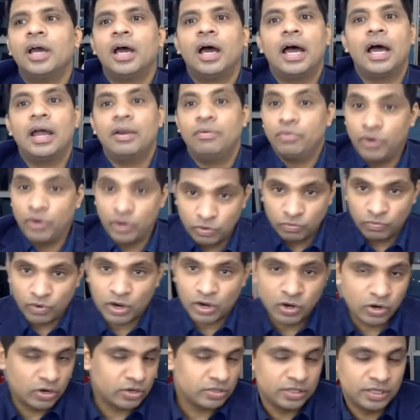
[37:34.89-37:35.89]
and we want to
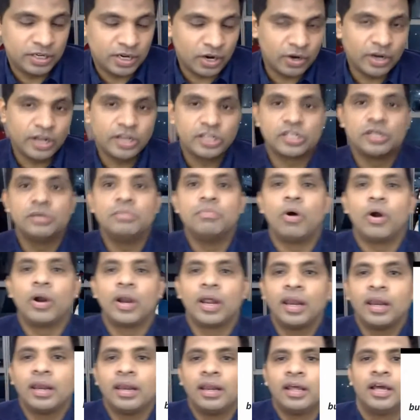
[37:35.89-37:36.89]
work on a donation
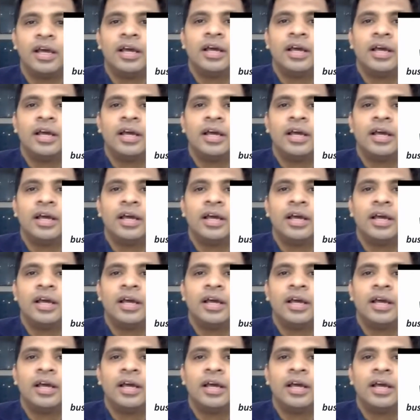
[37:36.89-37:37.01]
model,